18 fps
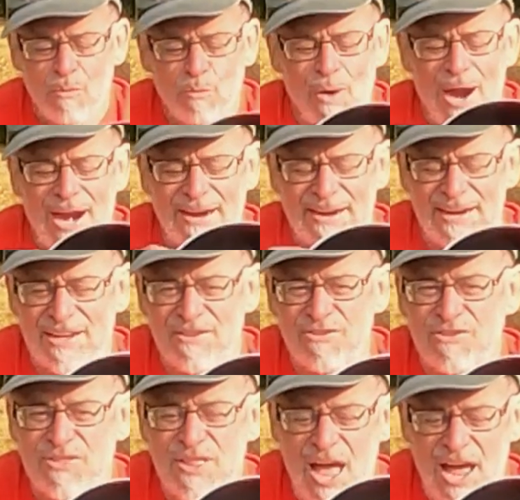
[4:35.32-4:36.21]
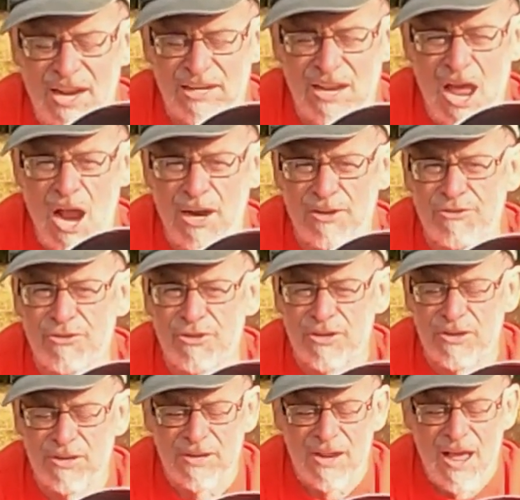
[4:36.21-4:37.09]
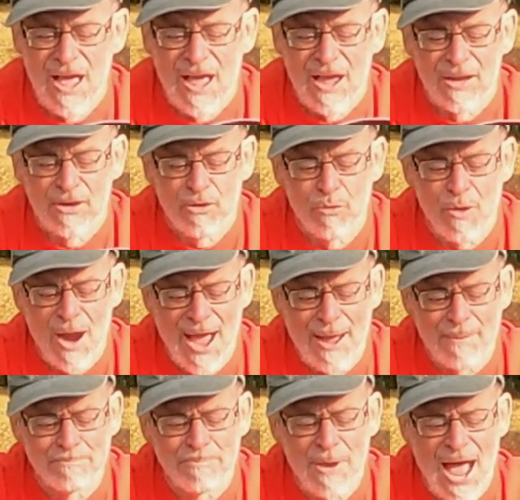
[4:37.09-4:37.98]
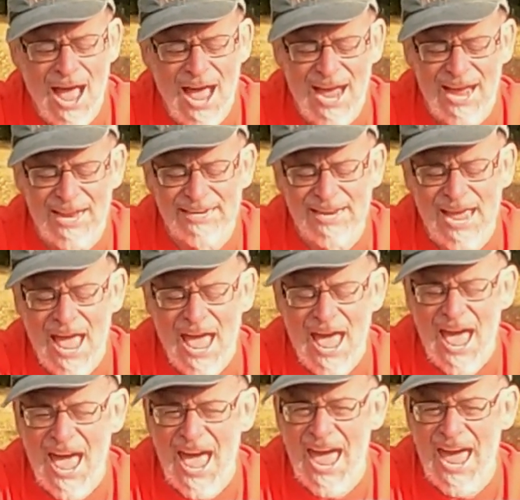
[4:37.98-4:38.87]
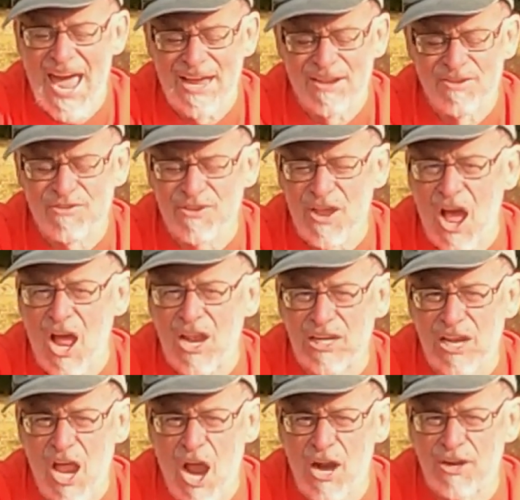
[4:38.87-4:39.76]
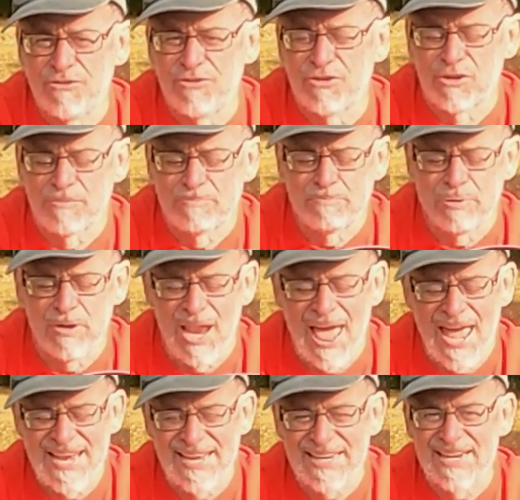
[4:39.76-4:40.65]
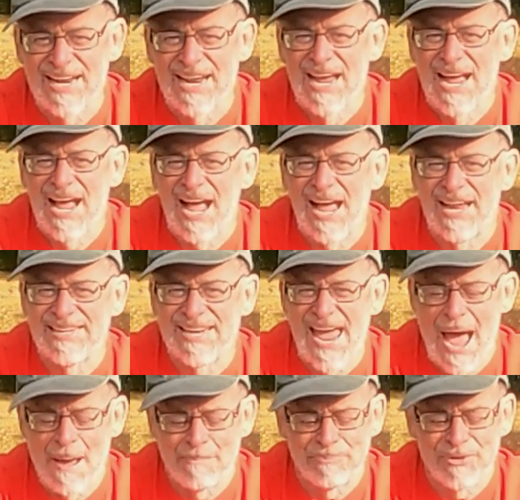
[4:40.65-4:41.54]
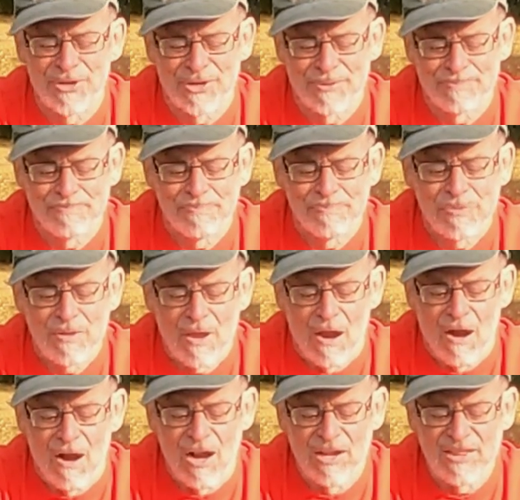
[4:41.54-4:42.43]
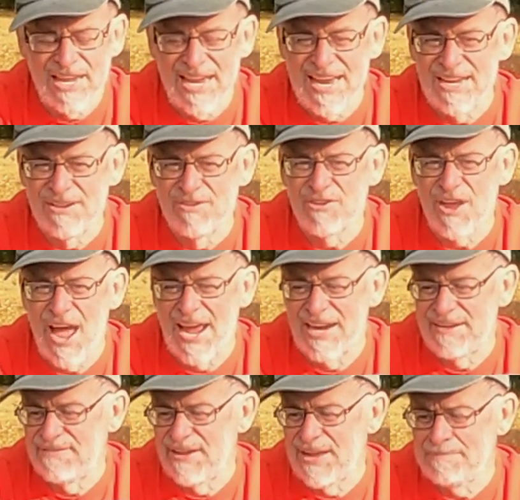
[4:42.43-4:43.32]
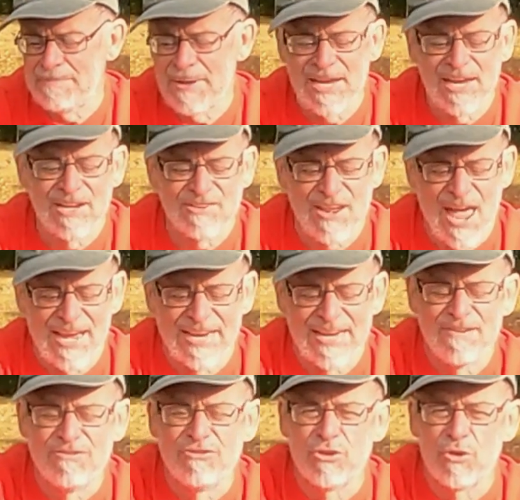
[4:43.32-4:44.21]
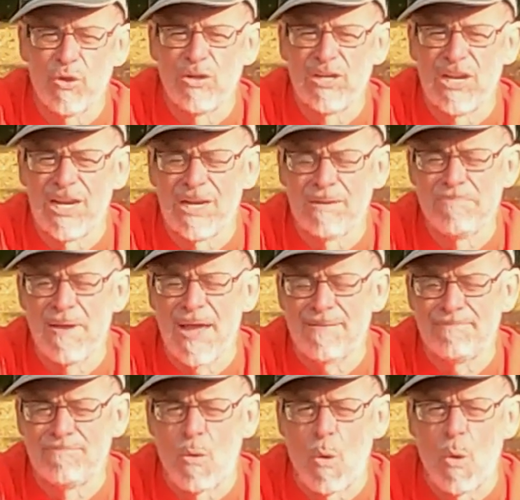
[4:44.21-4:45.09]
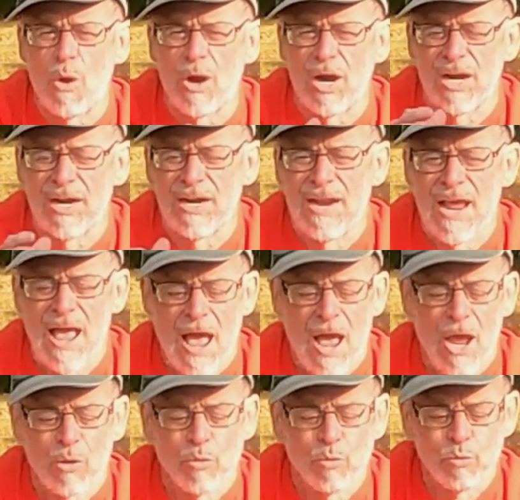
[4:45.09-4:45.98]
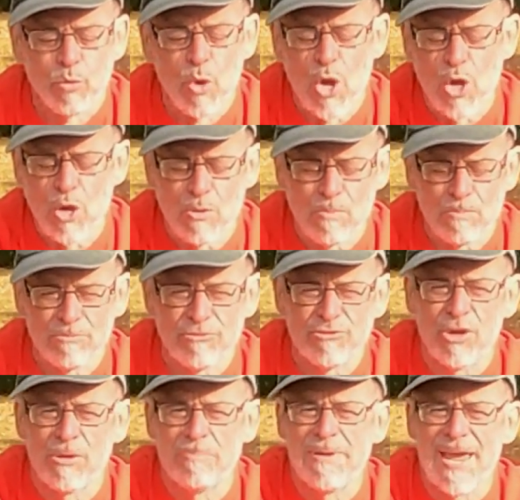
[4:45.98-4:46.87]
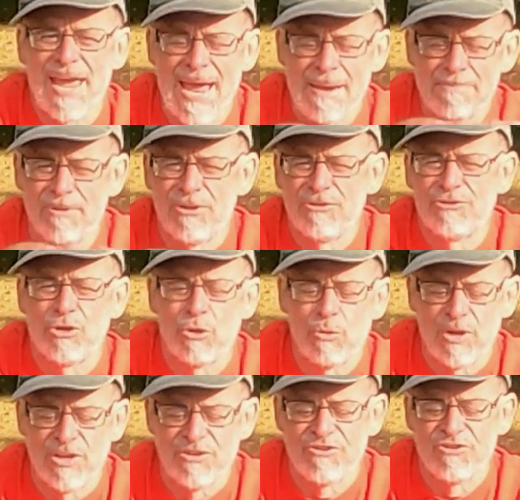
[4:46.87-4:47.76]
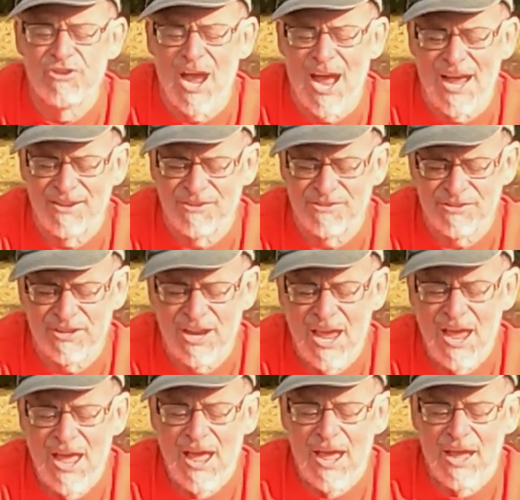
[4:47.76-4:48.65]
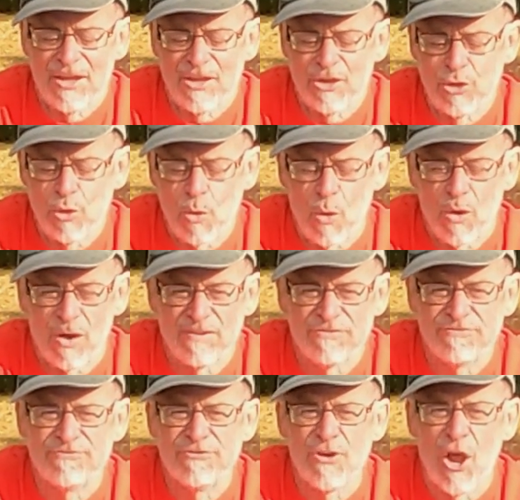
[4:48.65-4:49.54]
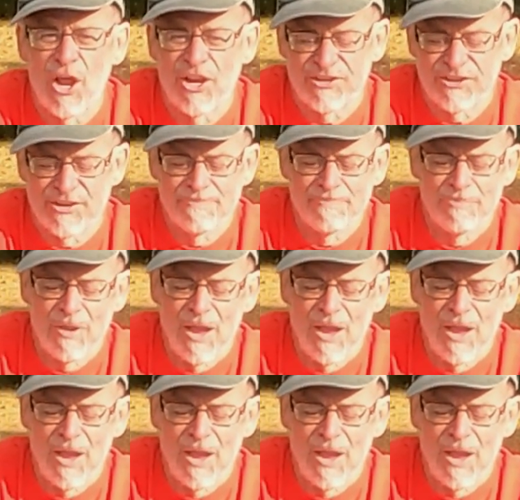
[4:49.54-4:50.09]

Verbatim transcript: whereas the larger ground pod has a larger plate adapter on the inside of it because that gives you a little bit more room to be able to adjust your foot